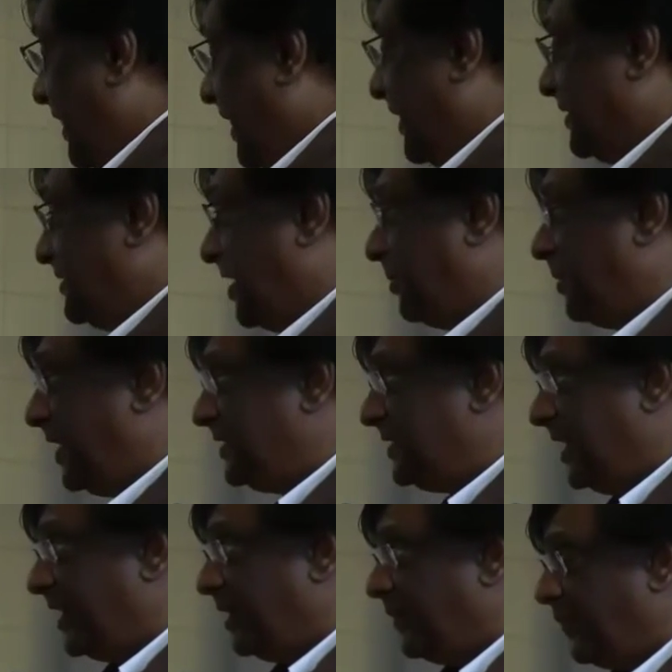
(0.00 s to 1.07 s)
Likajapa
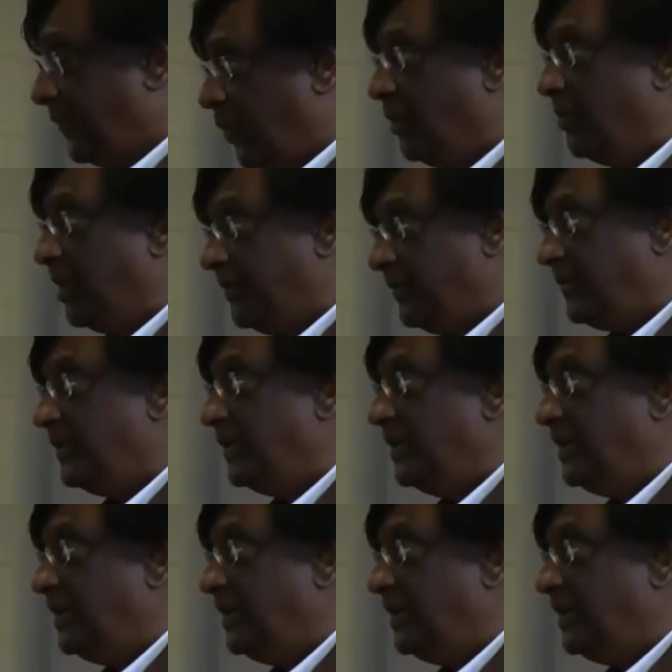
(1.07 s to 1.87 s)
is like a form of